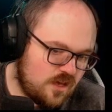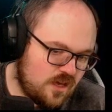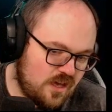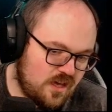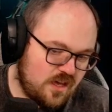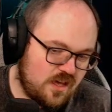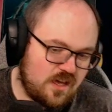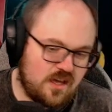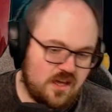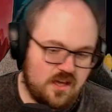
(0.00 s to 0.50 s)
Uh,
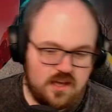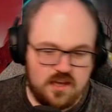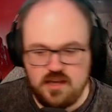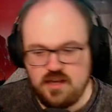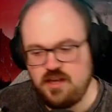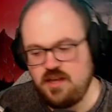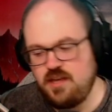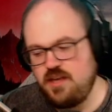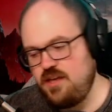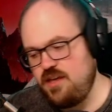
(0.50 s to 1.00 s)

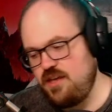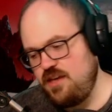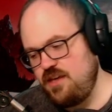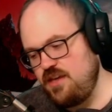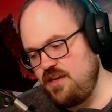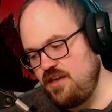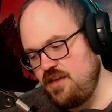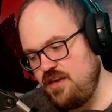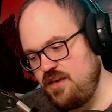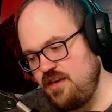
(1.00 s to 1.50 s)
I
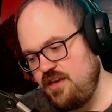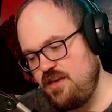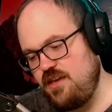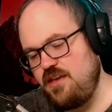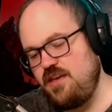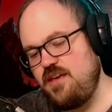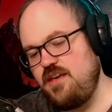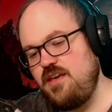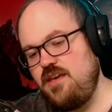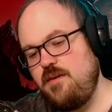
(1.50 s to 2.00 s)

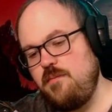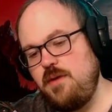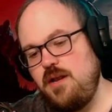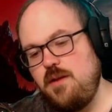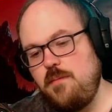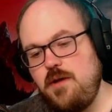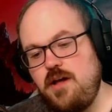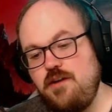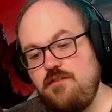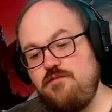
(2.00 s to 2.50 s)
mean,
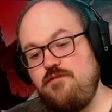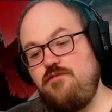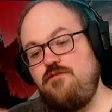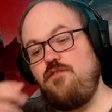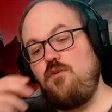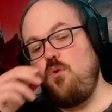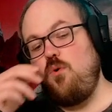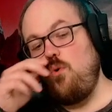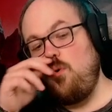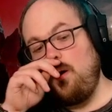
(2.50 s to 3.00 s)
I'm on
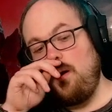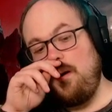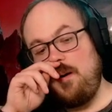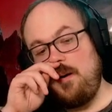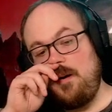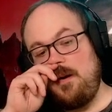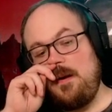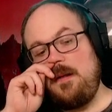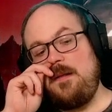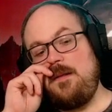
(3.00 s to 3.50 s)

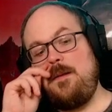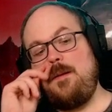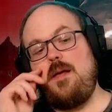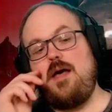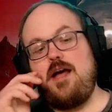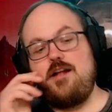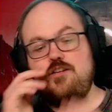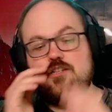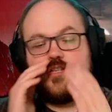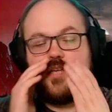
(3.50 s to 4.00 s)
four.
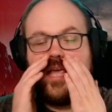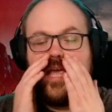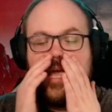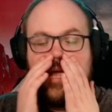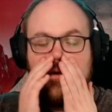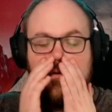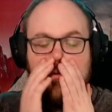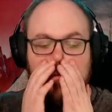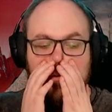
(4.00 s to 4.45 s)
I just can't